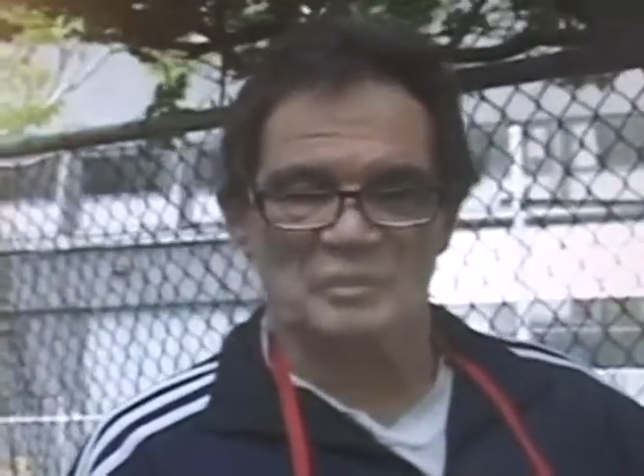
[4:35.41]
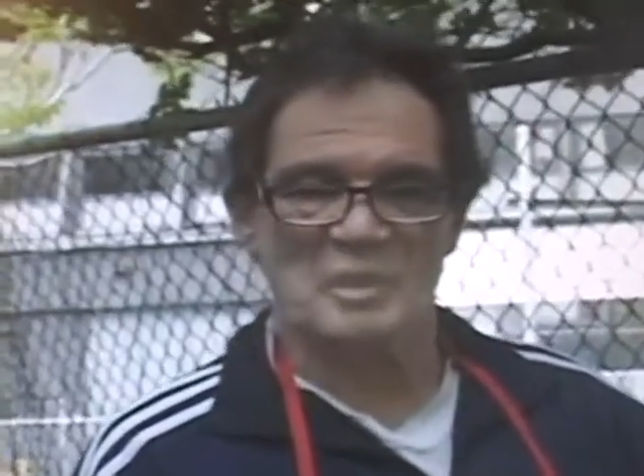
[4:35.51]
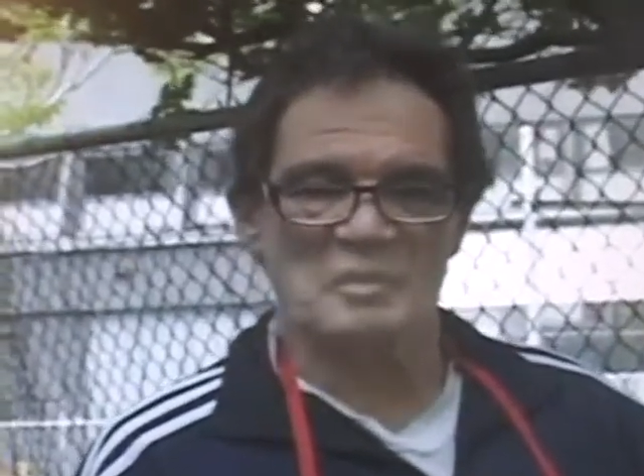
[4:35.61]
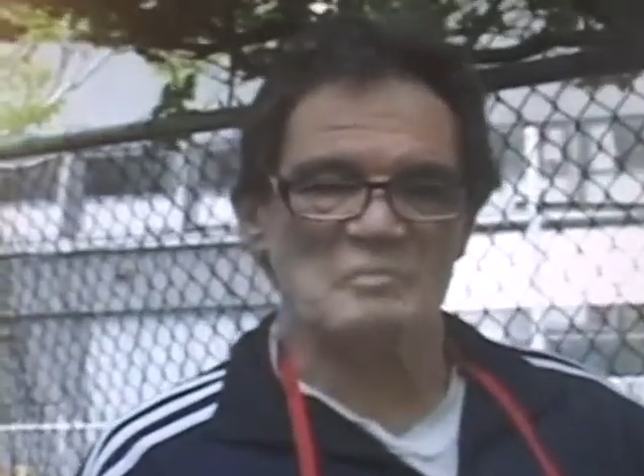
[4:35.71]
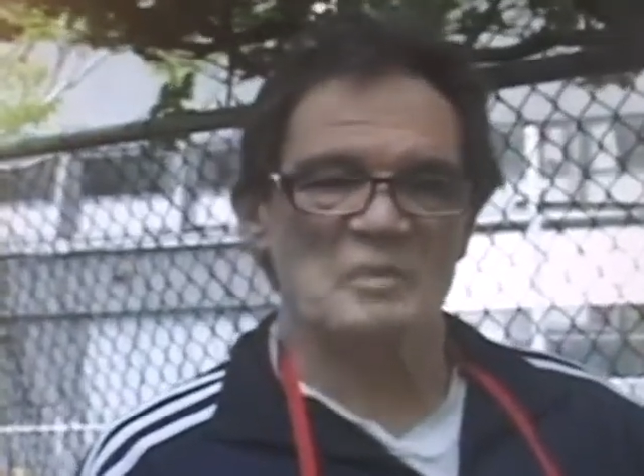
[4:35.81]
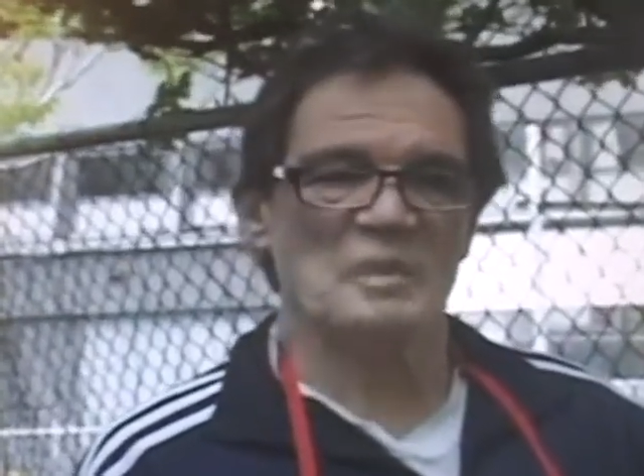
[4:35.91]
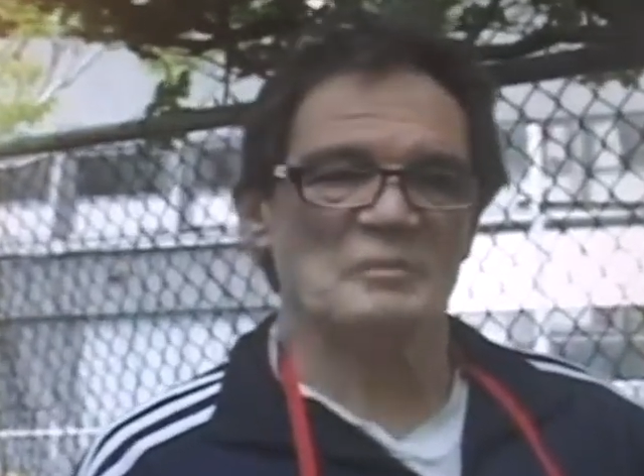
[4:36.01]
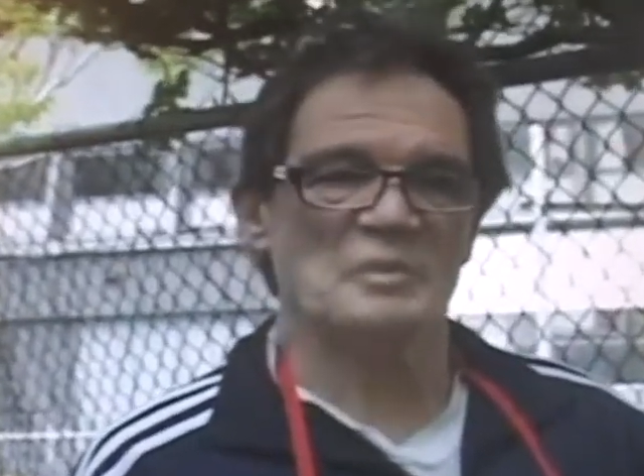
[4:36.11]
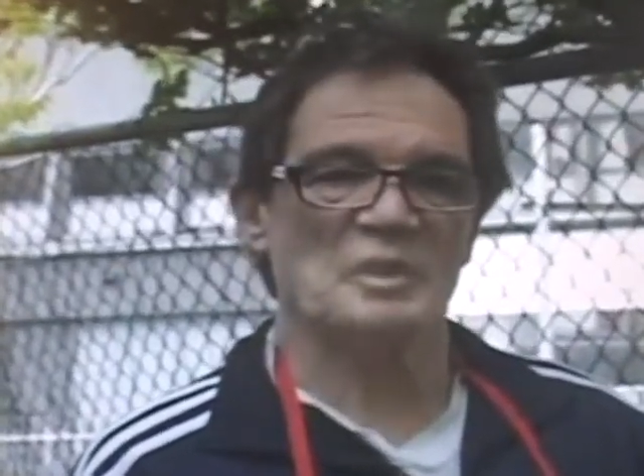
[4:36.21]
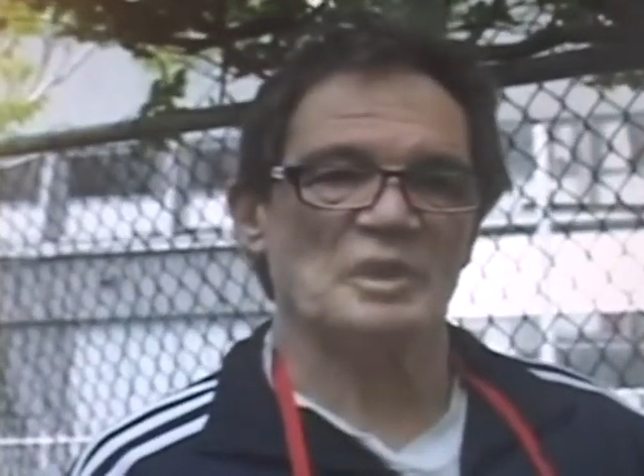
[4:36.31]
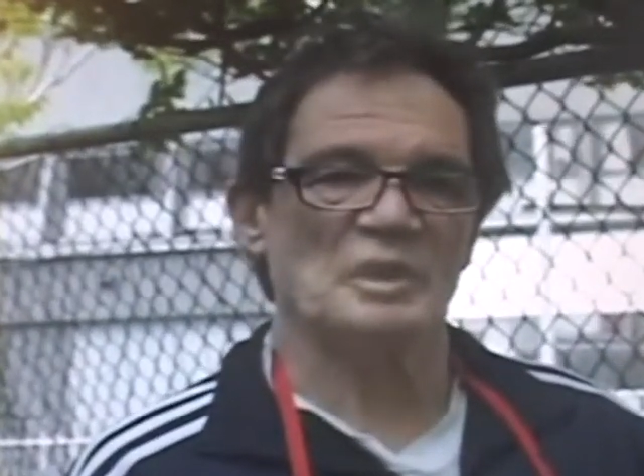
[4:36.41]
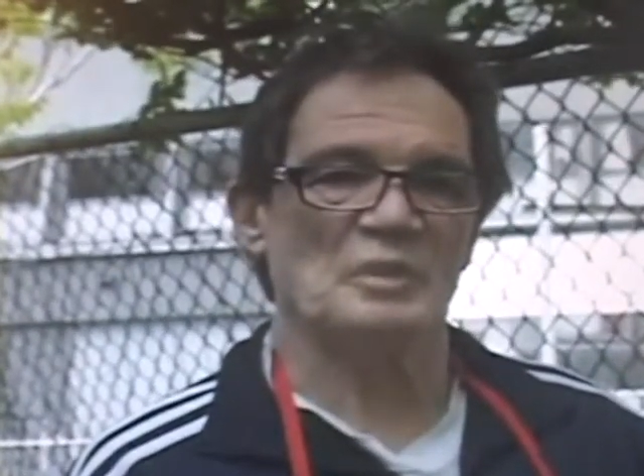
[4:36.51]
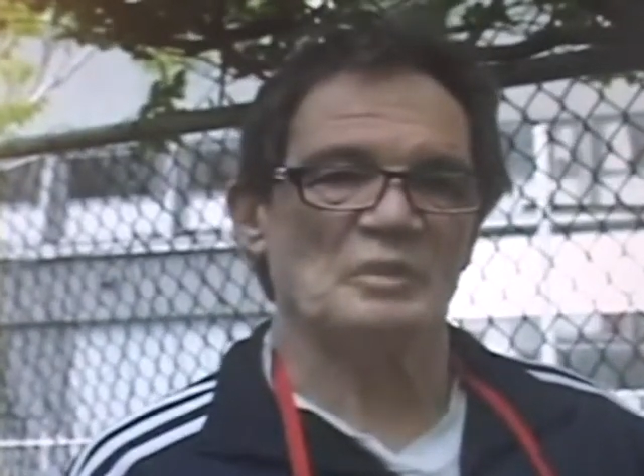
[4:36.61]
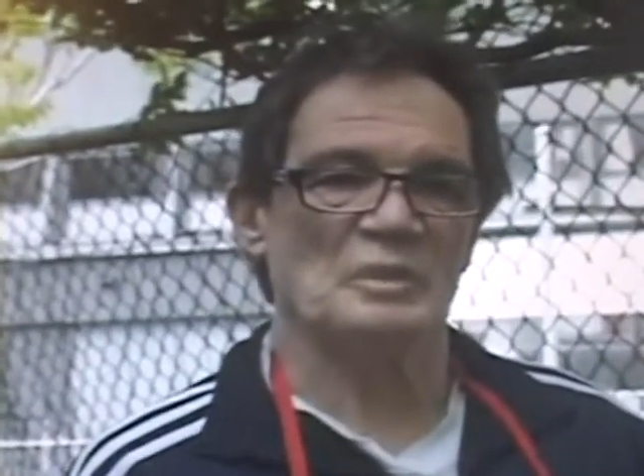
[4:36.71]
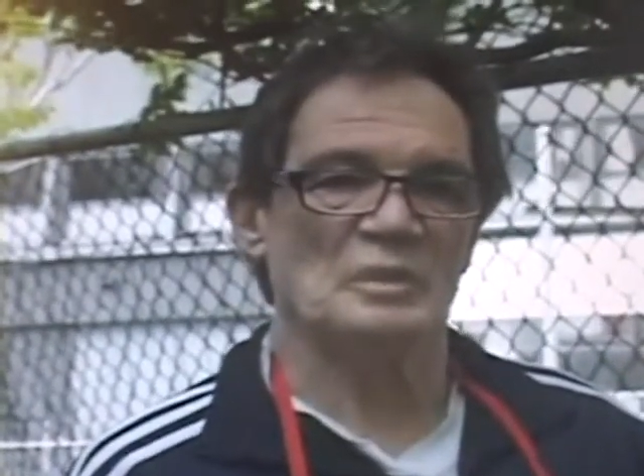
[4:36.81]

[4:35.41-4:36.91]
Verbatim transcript: remember you